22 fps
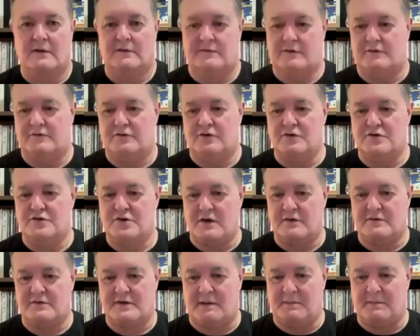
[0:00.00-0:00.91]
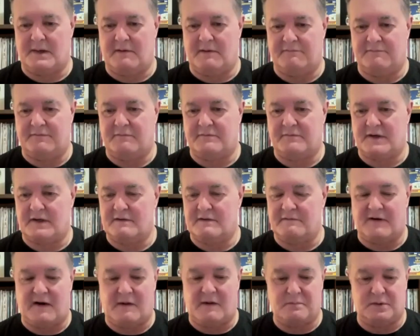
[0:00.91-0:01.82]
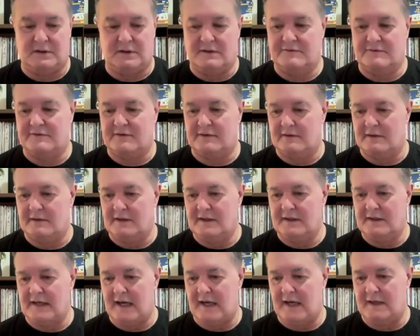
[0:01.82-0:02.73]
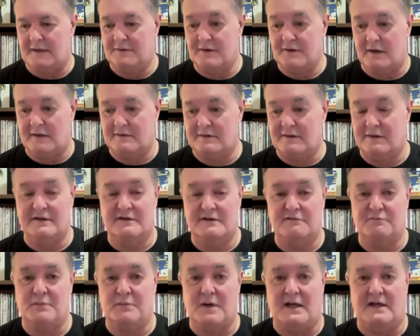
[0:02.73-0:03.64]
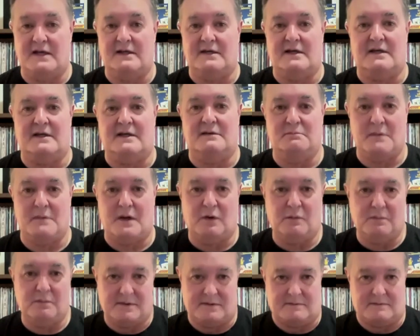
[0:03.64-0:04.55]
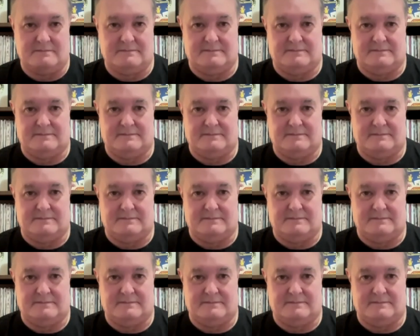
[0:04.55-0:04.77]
So two shows coming up, 15th of April in Sydney and 19th of May in Melbourne.